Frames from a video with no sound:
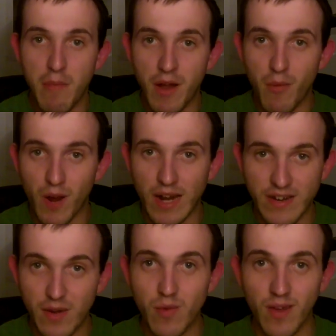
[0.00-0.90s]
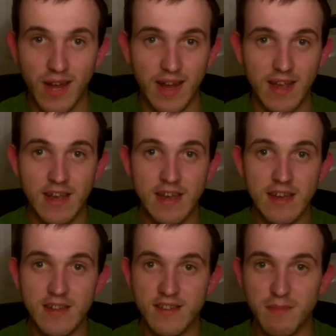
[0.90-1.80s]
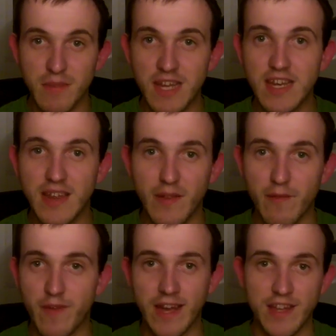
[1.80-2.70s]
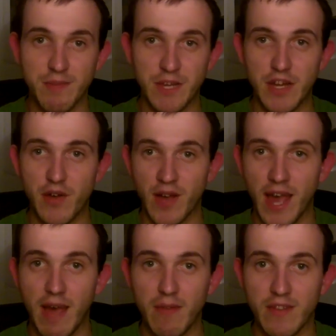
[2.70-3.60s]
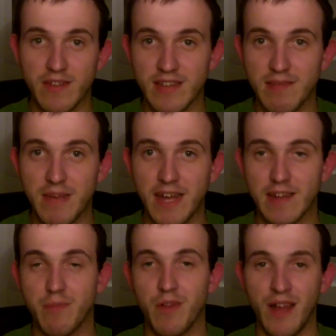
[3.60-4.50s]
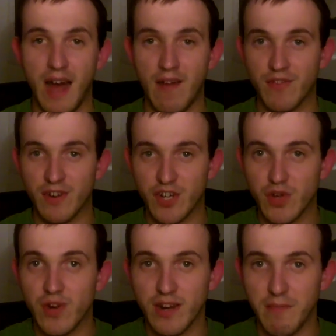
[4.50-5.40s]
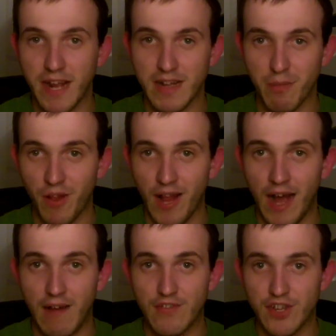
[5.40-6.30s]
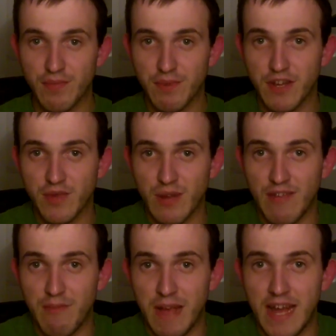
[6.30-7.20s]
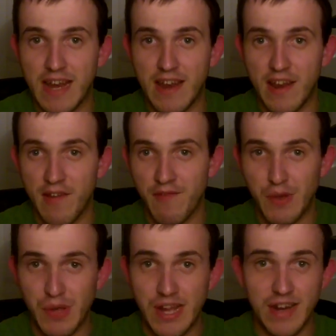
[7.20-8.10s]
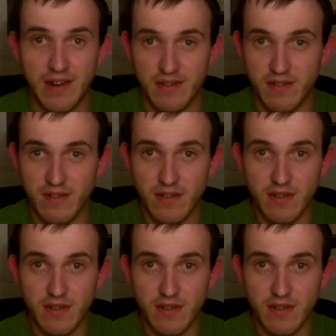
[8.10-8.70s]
But what I don't like is the media and the fans being okay with the team making the playoffs or shooting to make the playoffs just because we haven't made it in a few years.